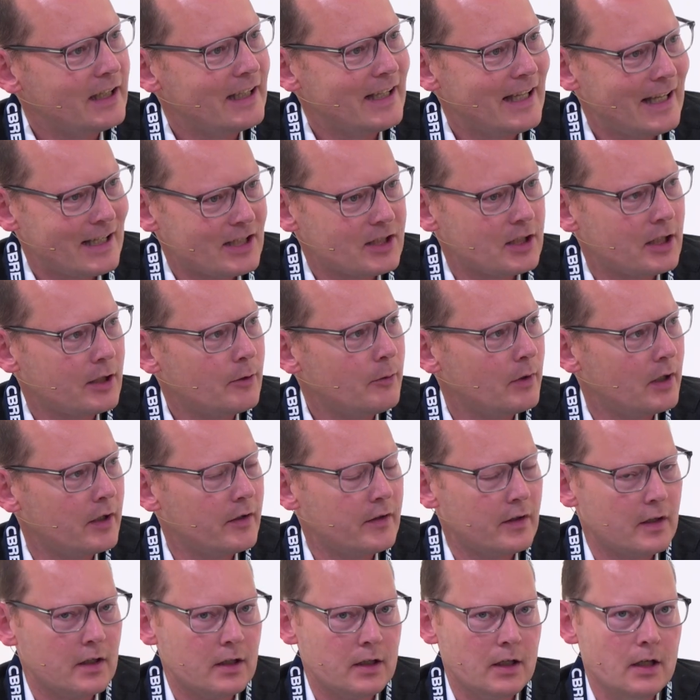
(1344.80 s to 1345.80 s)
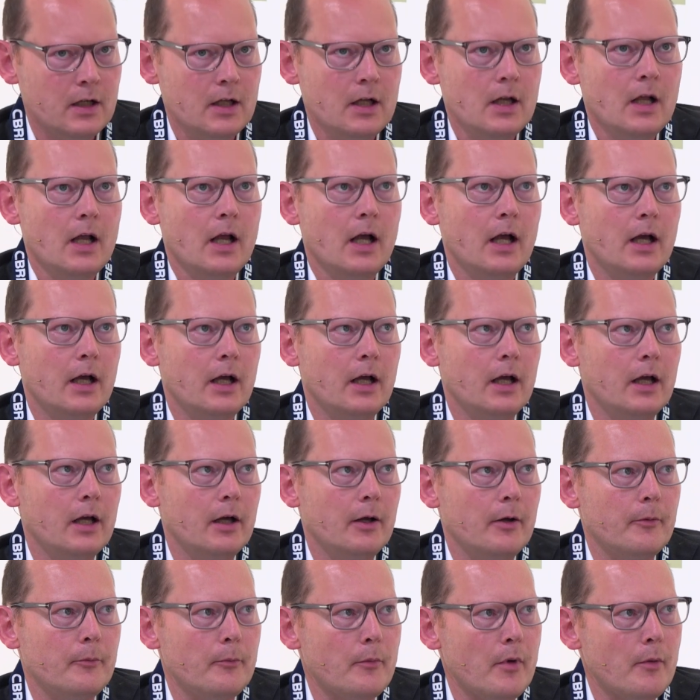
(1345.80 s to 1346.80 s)
less liquidity.
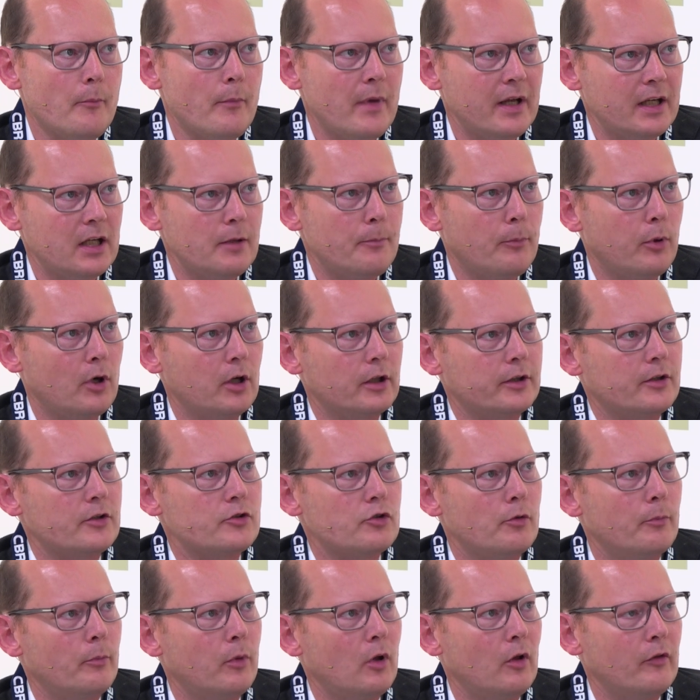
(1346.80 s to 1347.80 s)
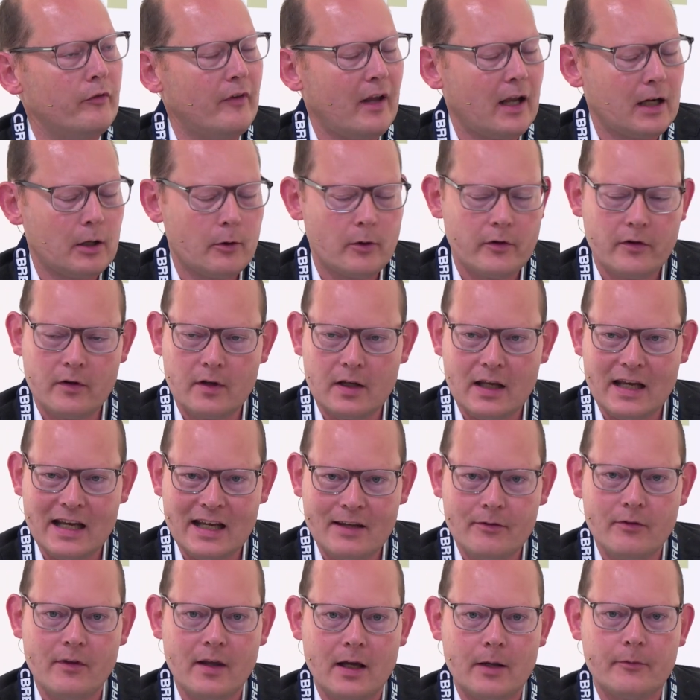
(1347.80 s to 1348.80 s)
Many parties on both equity
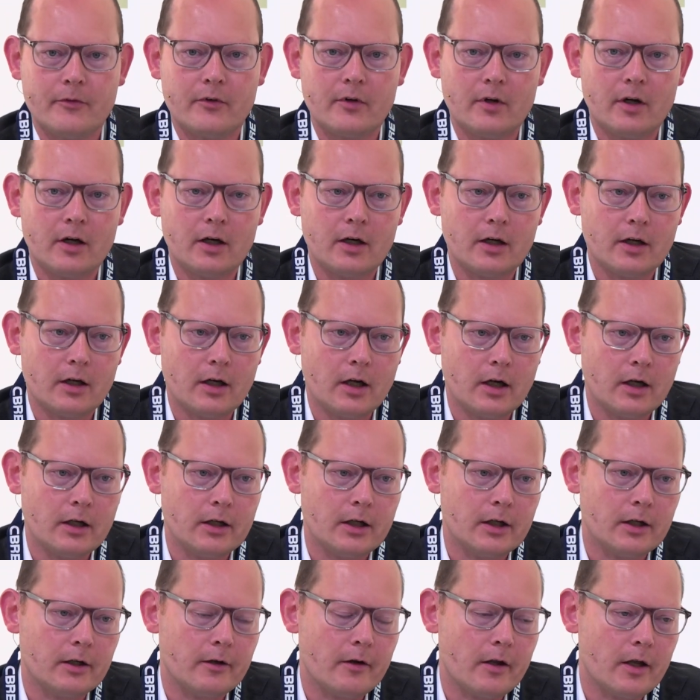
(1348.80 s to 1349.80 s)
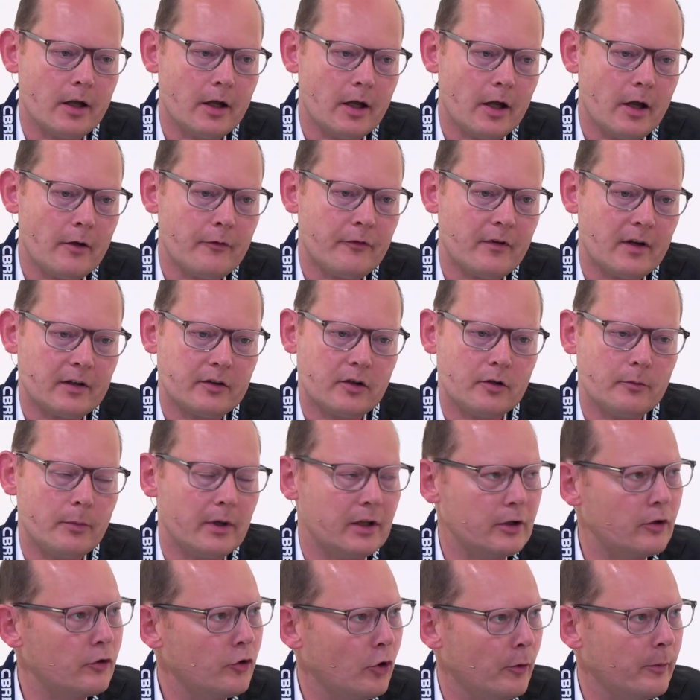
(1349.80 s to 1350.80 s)
and debt are affected
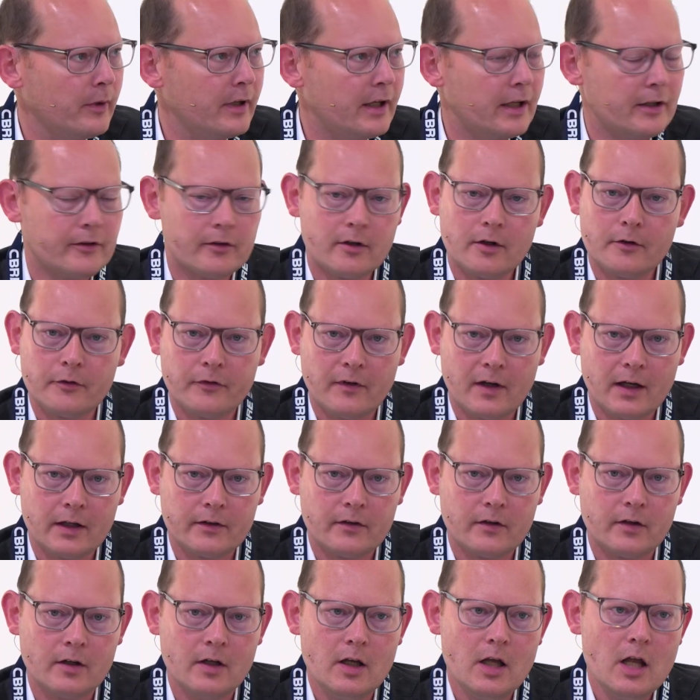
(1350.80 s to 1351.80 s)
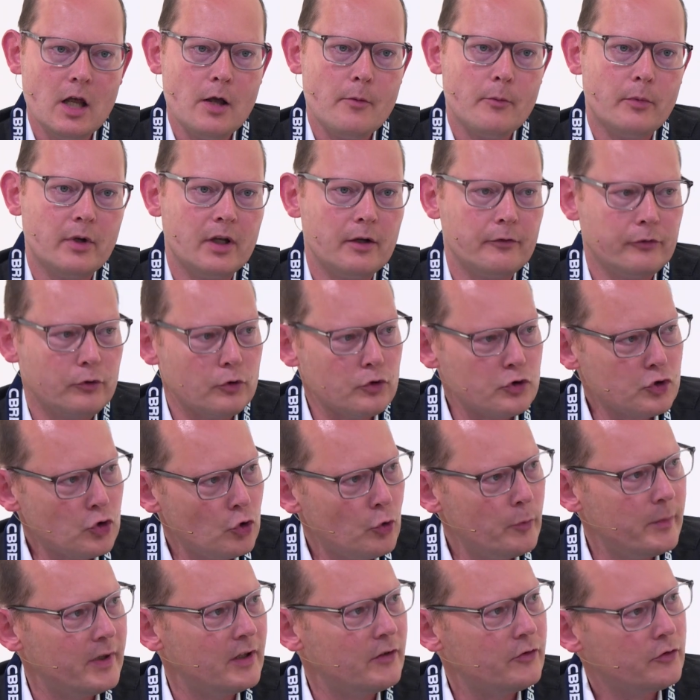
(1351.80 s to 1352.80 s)
by the denominator effect. But if you
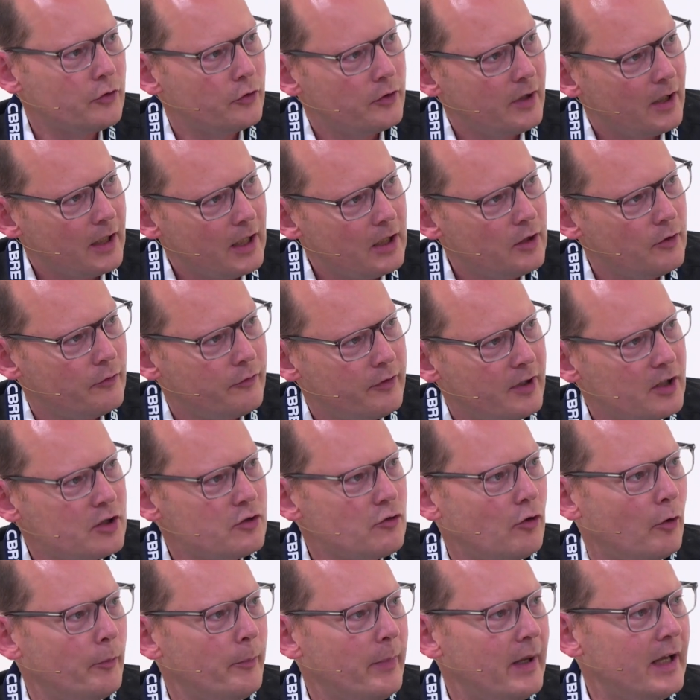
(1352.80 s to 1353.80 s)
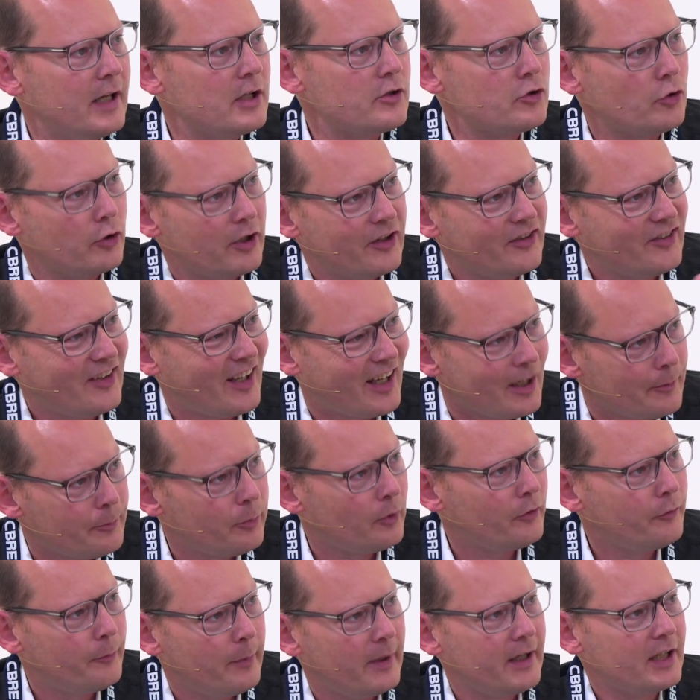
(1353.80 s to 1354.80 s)
zoom into the individual banks or the type
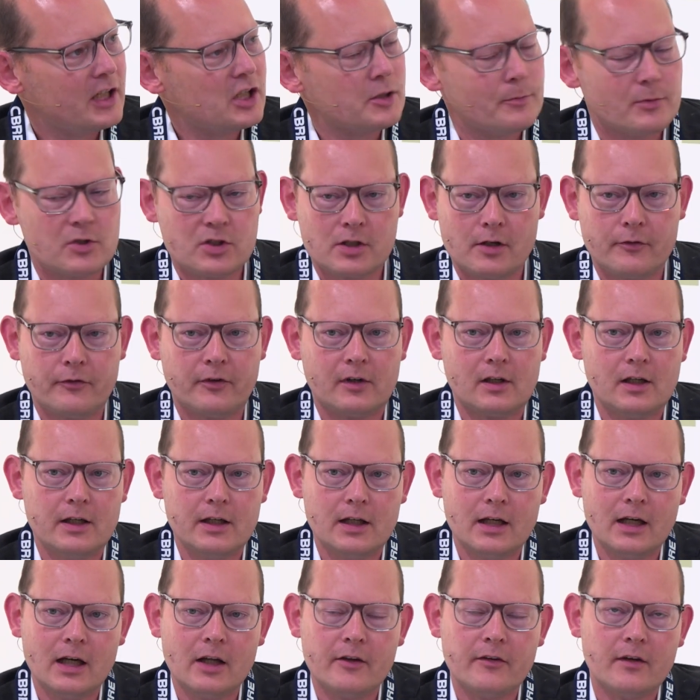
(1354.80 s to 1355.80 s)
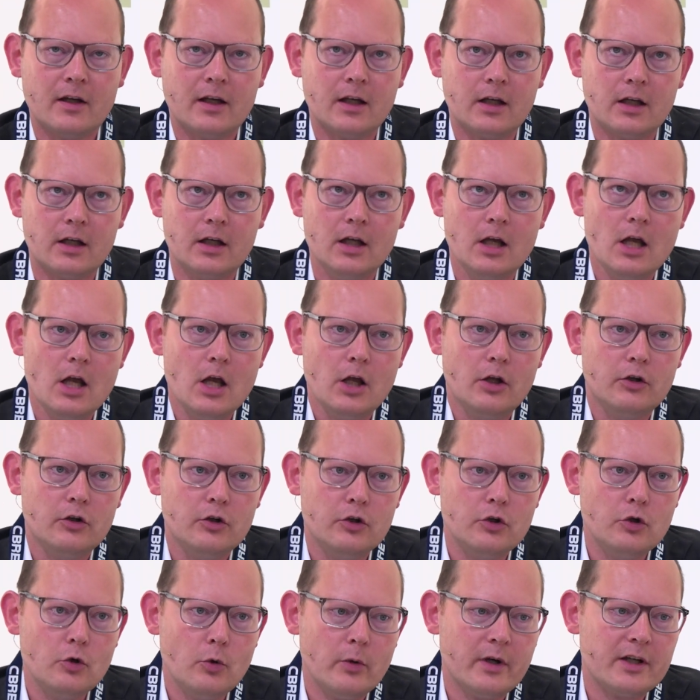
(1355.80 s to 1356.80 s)
of banks specifically, then I think
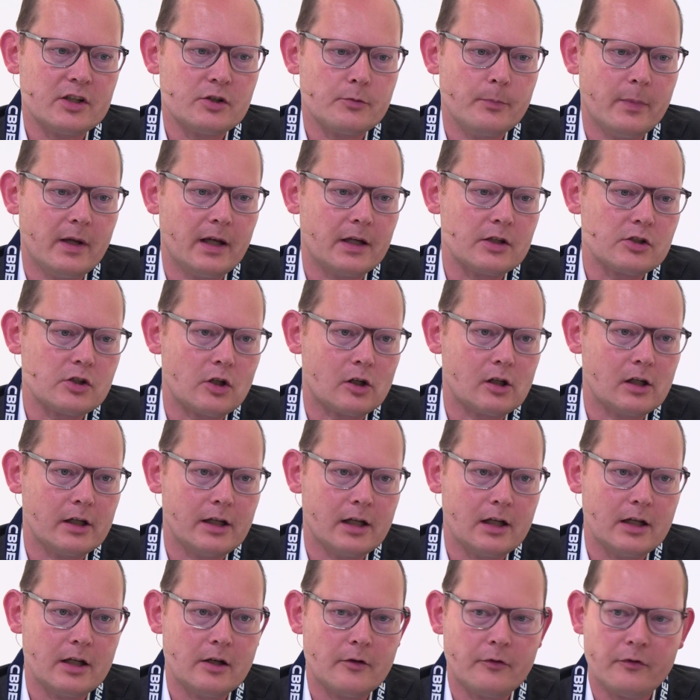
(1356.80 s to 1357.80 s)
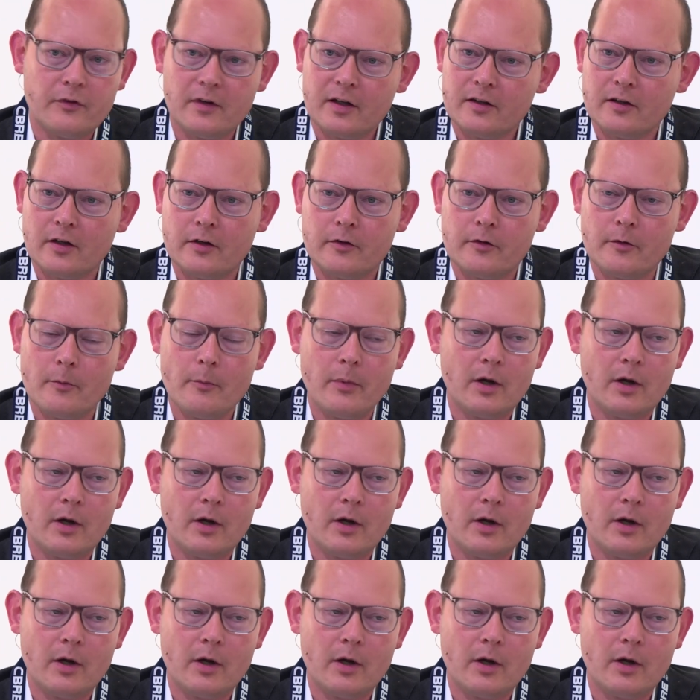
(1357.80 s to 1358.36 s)
the US banks are clearly affected